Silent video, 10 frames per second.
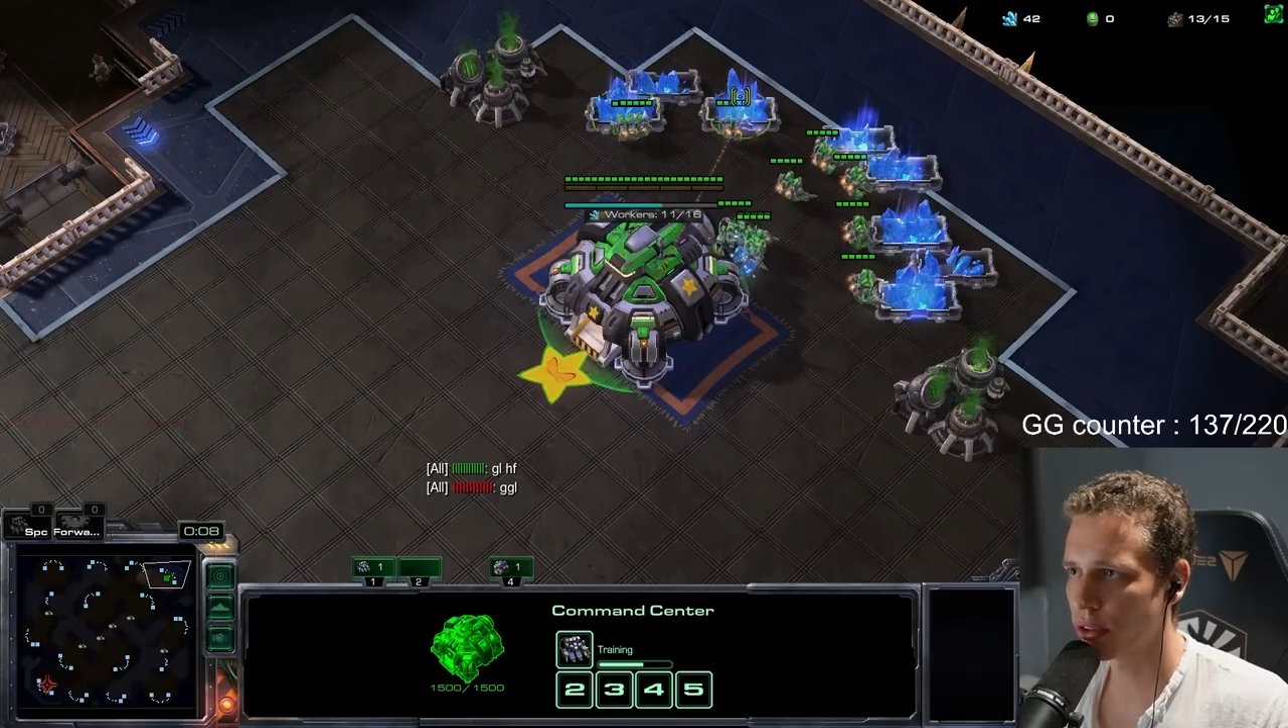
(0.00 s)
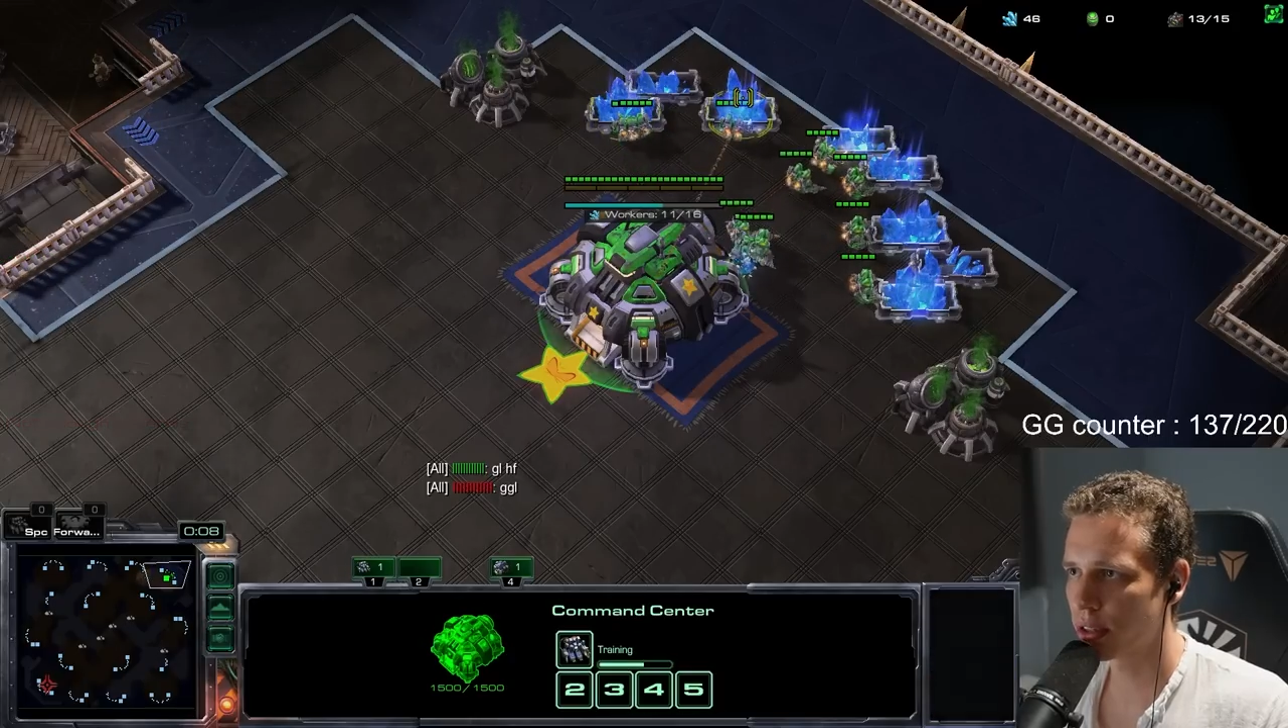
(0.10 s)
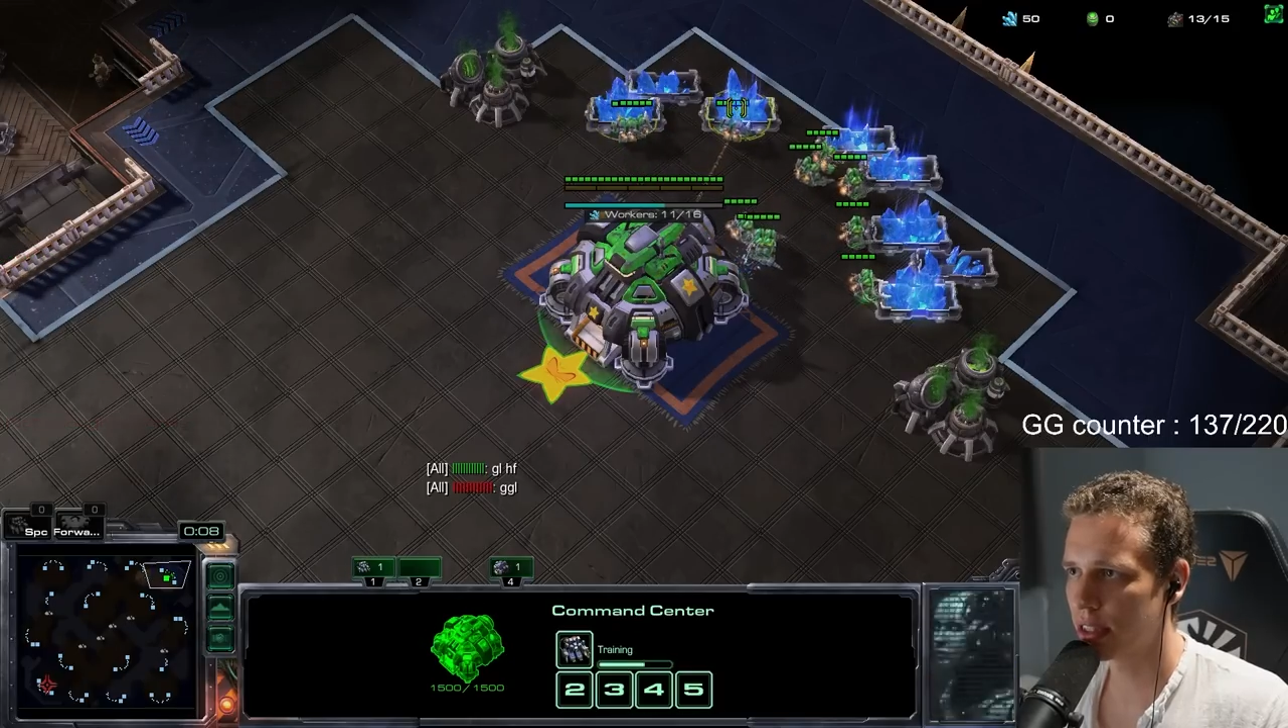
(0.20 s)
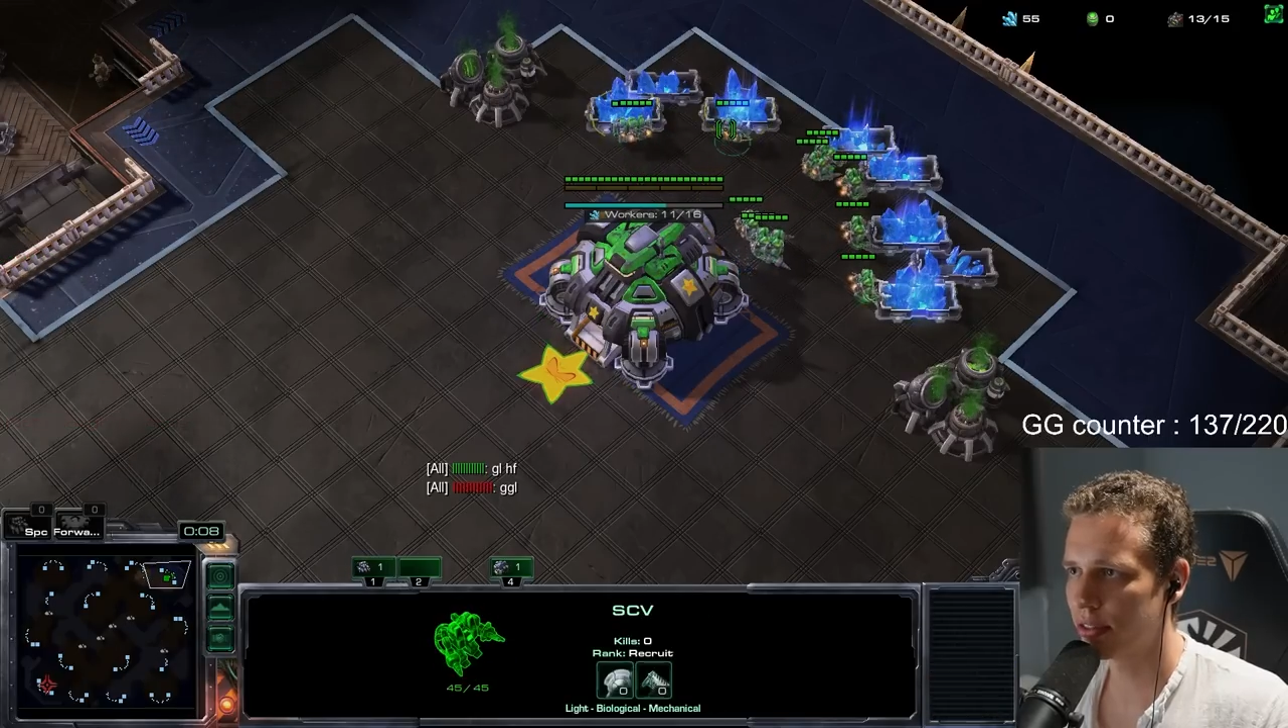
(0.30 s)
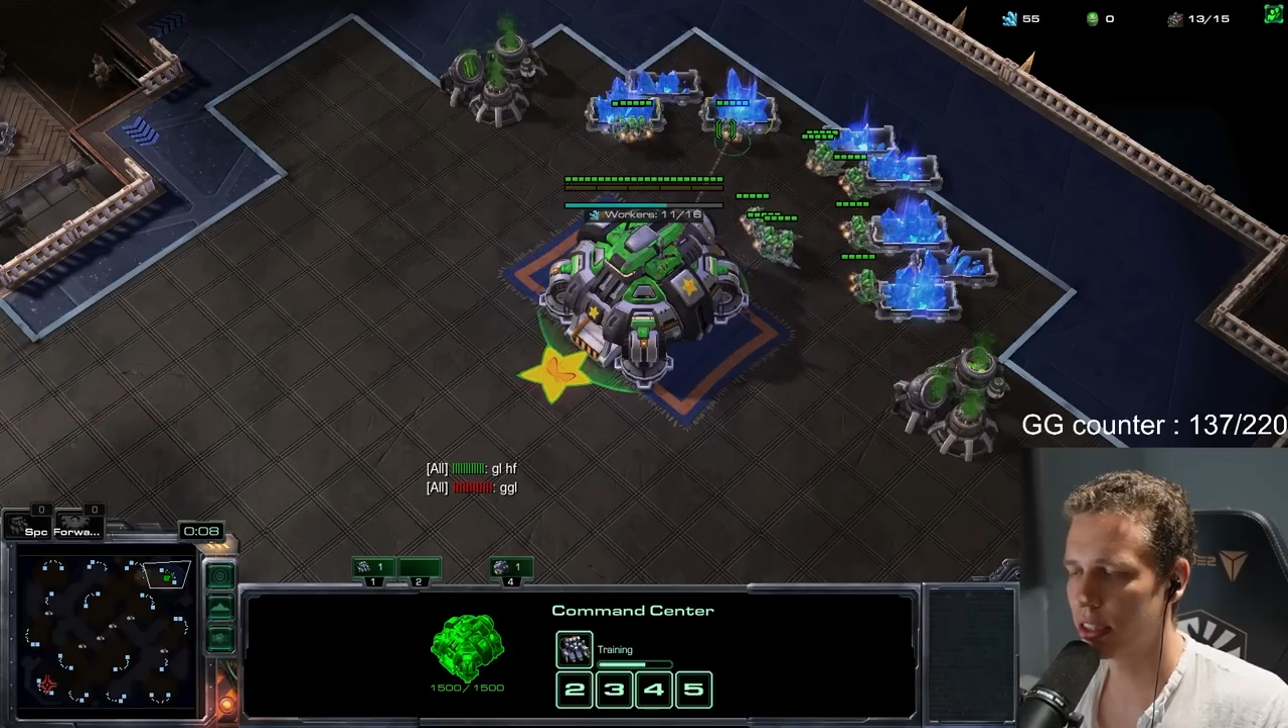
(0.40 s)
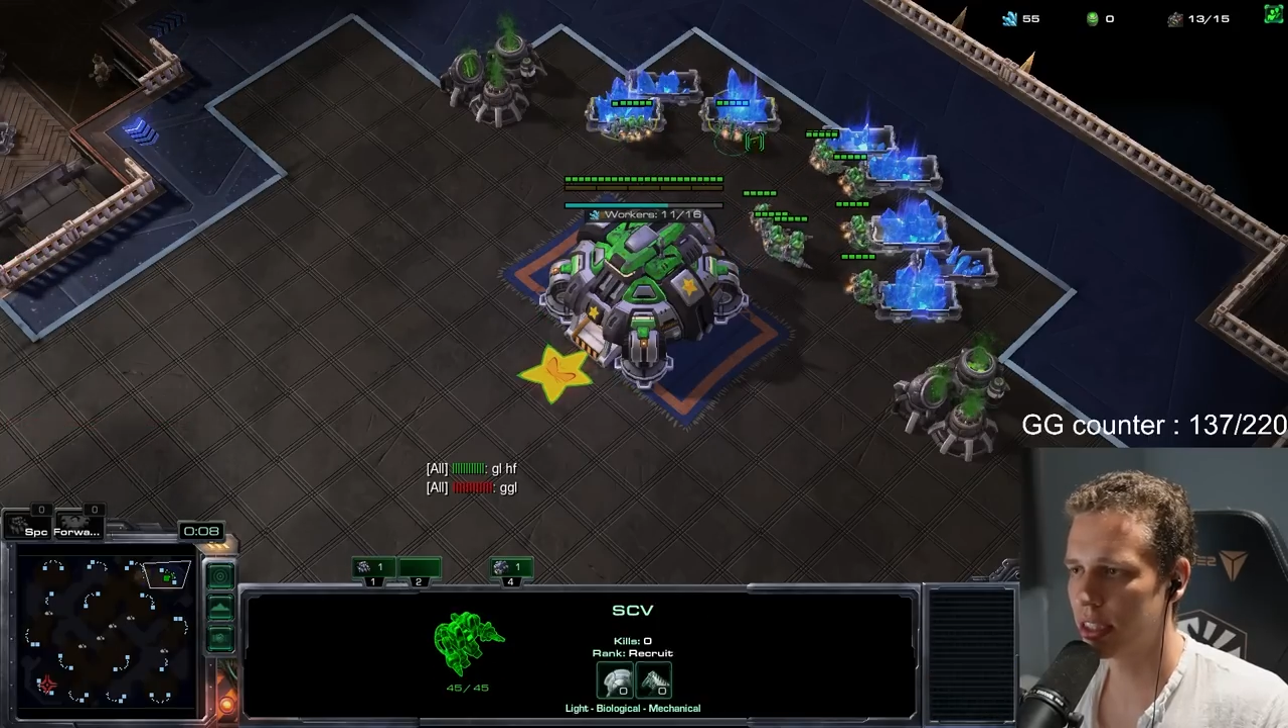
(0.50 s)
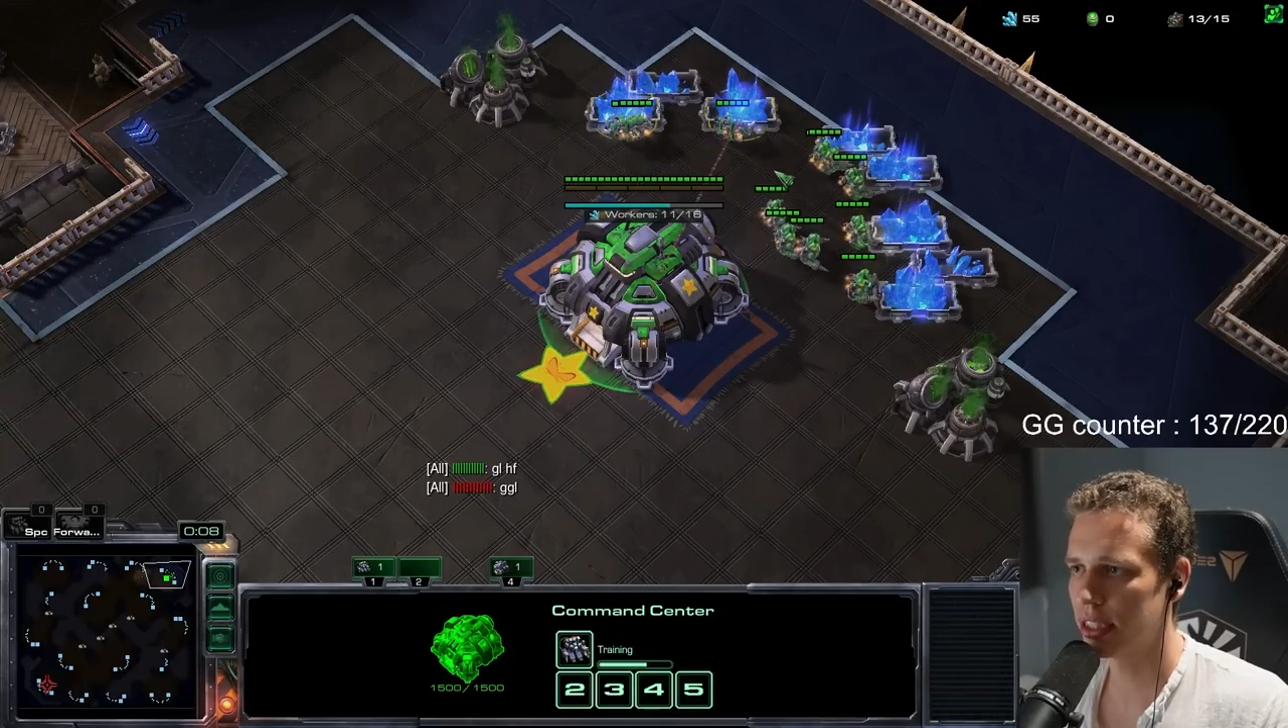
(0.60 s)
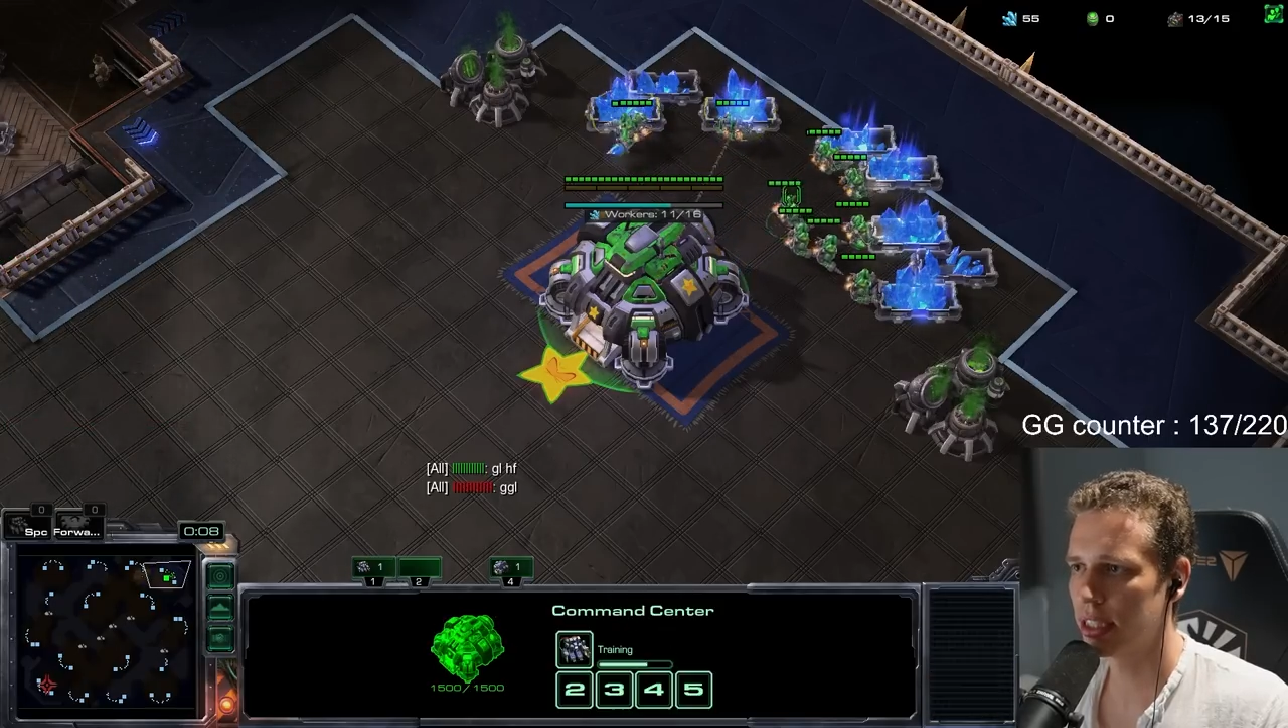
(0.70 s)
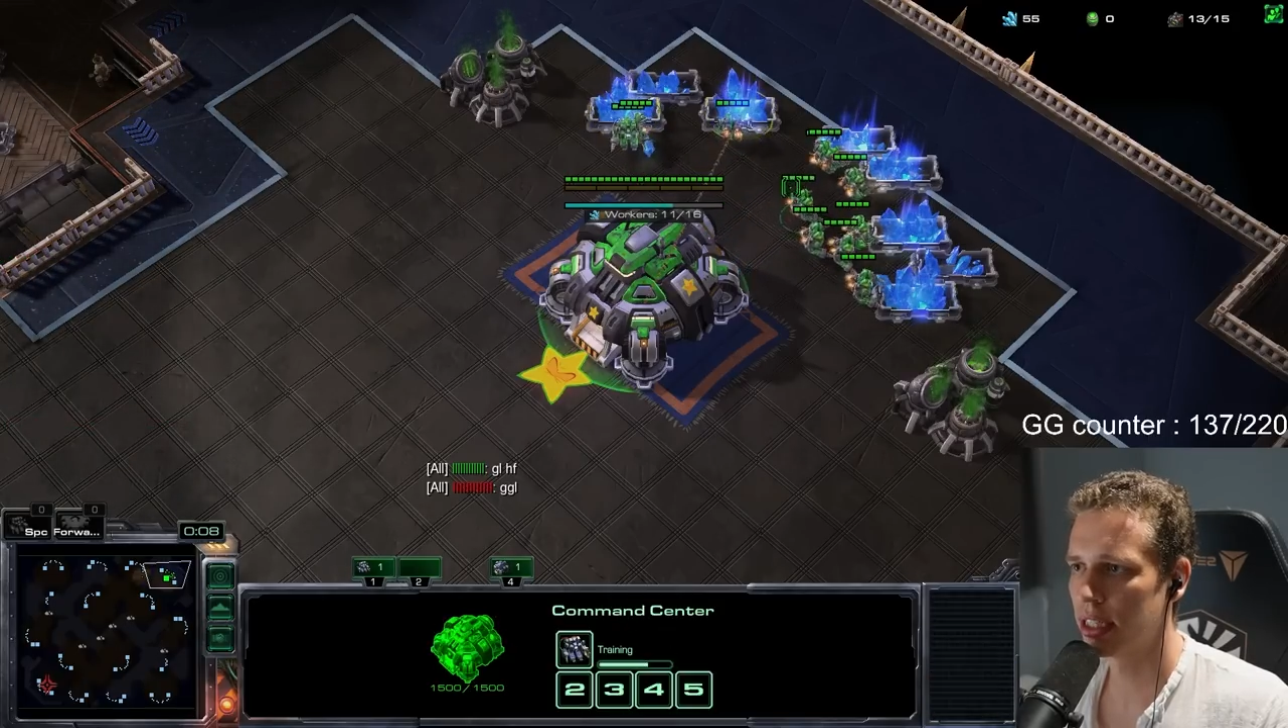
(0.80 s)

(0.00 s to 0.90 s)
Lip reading: TVZ.